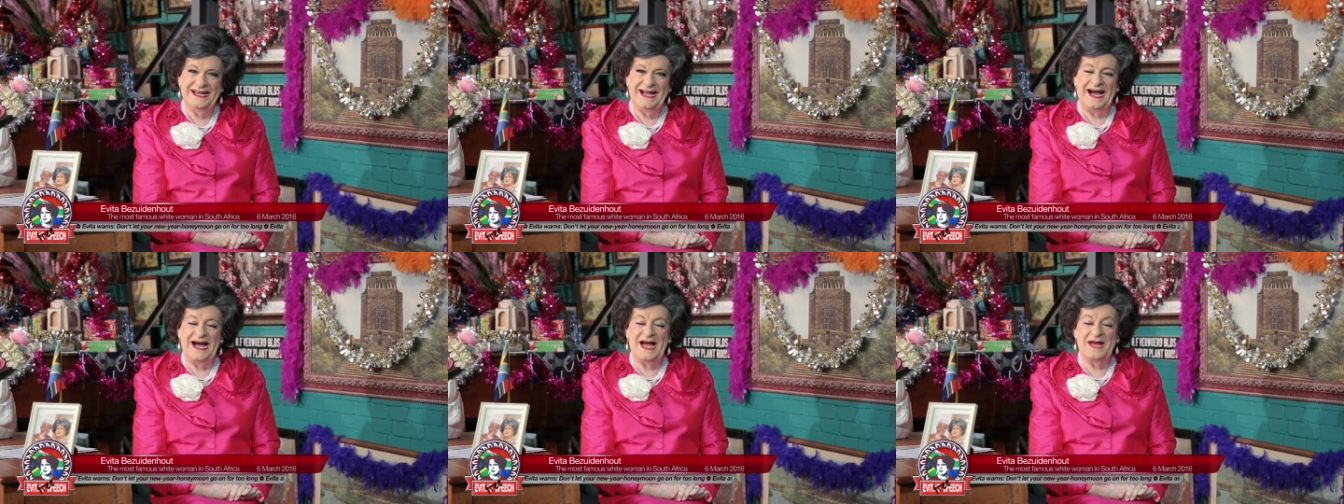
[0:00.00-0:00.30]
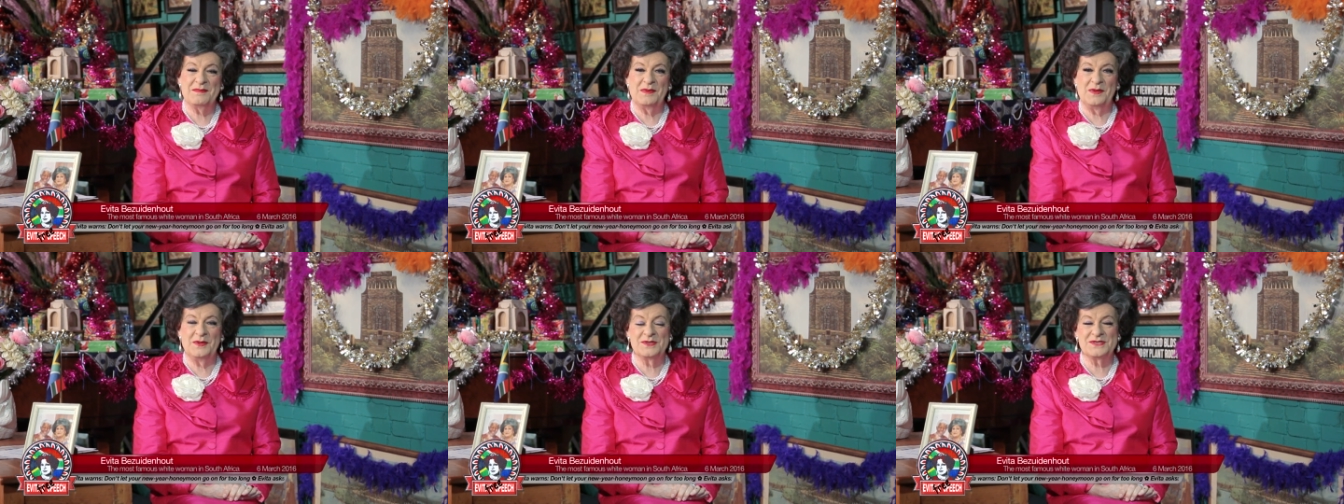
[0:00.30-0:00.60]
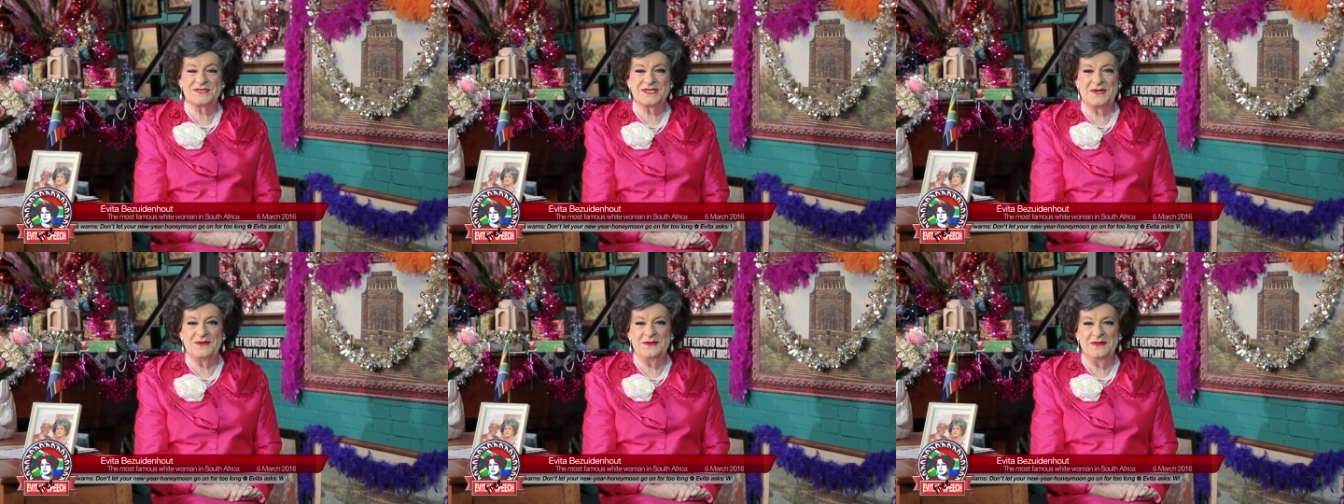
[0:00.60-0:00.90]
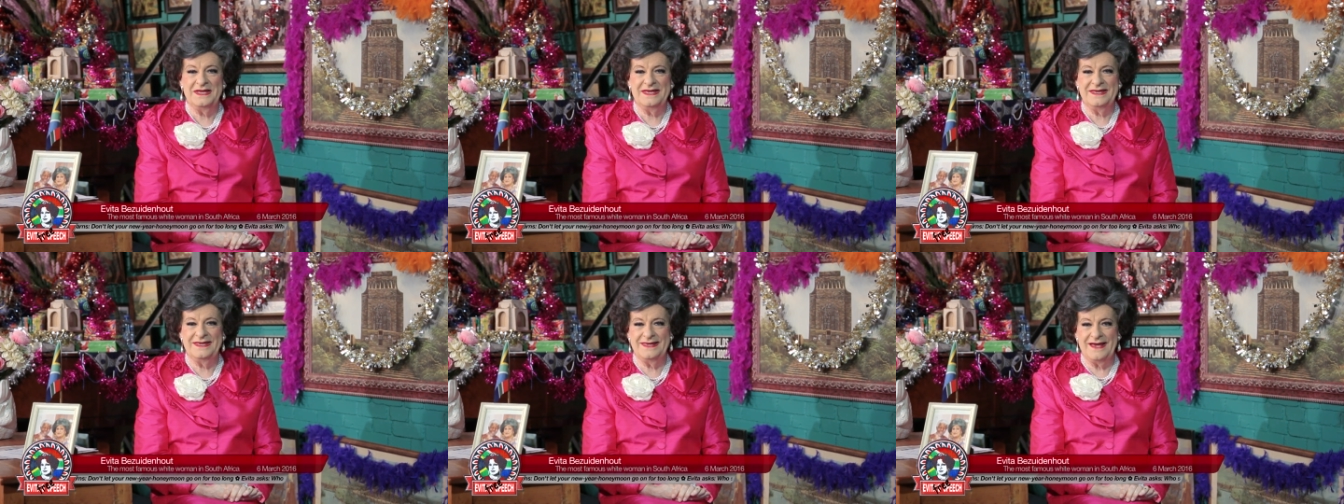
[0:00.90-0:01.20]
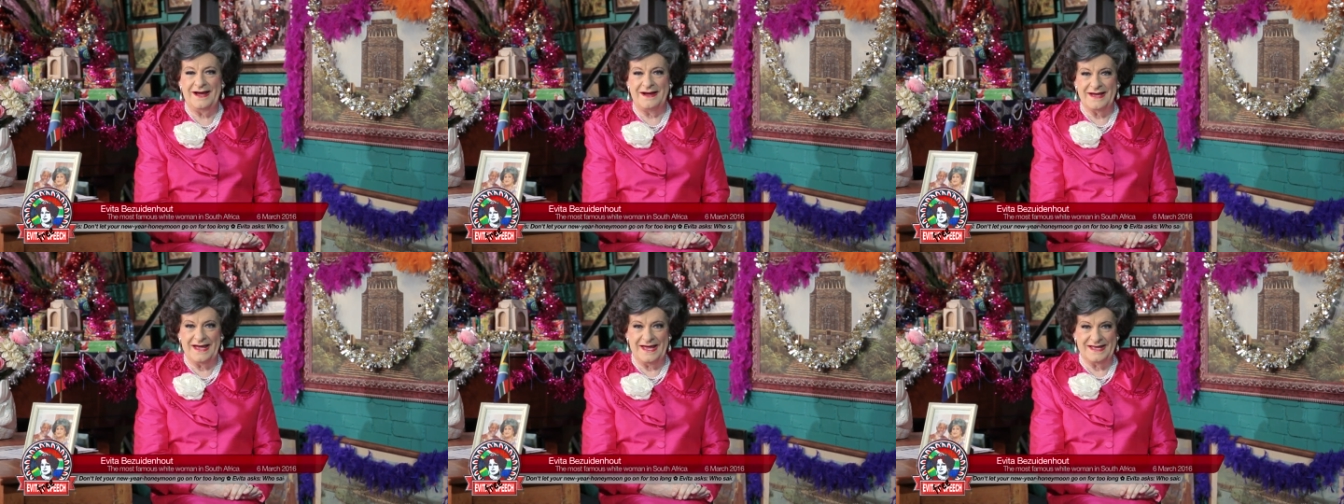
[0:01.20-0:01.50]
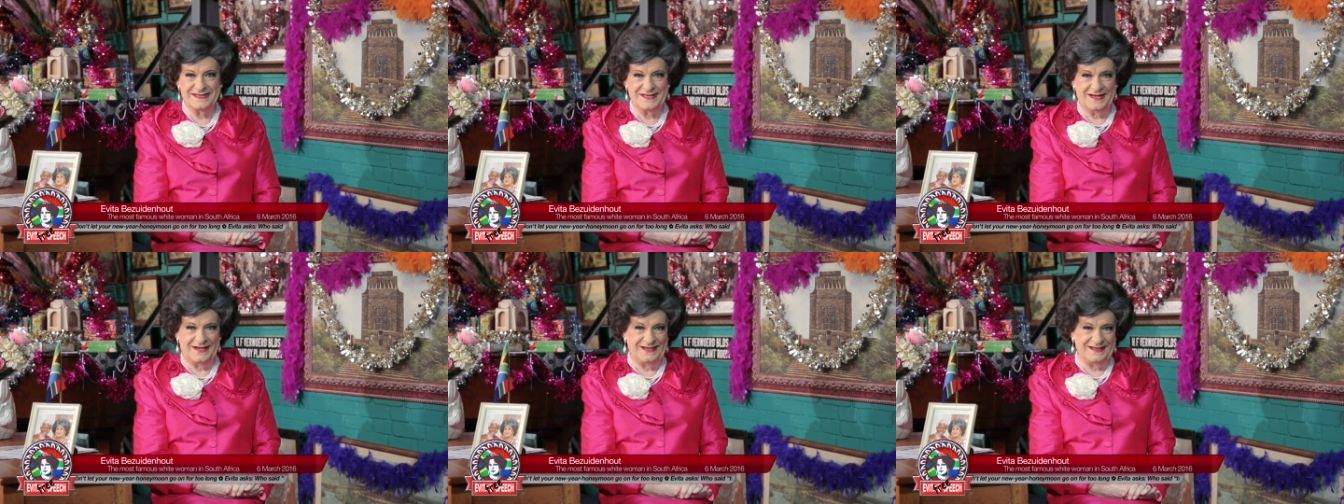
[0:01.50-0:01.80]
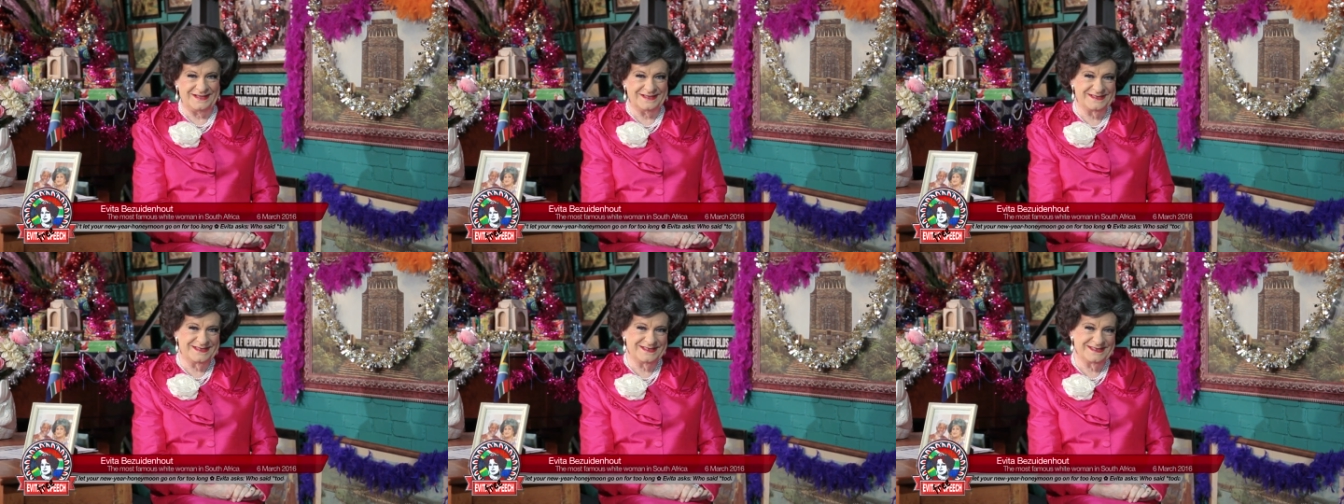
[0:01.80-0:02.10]
I'm also young at
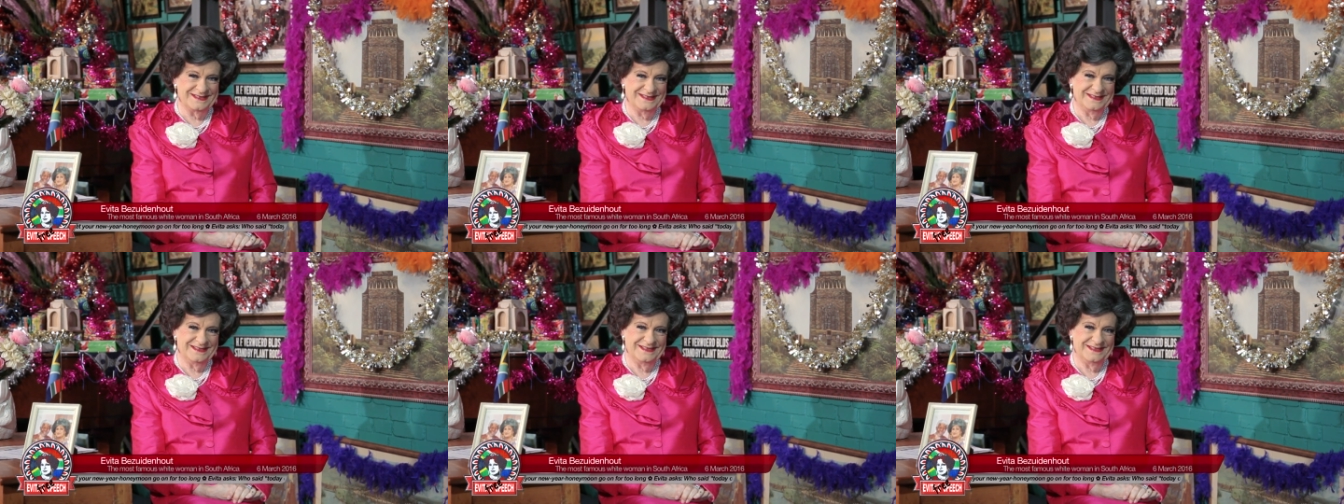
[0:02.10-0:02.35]
heart.